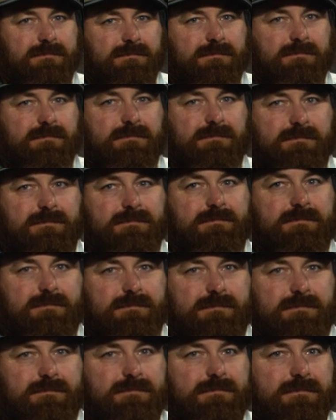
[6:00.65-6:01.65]

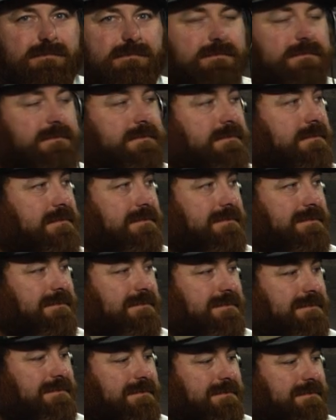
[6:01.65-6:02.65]

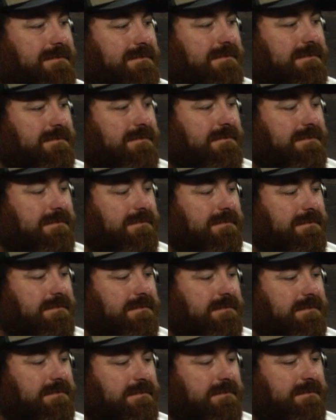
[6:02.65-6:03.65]

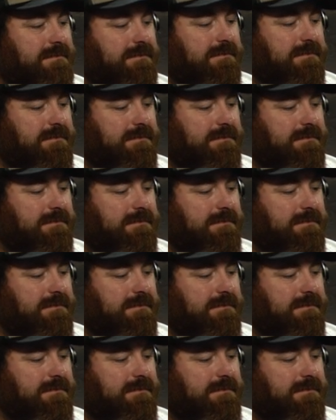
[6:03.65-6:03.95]
The person shown says nothing.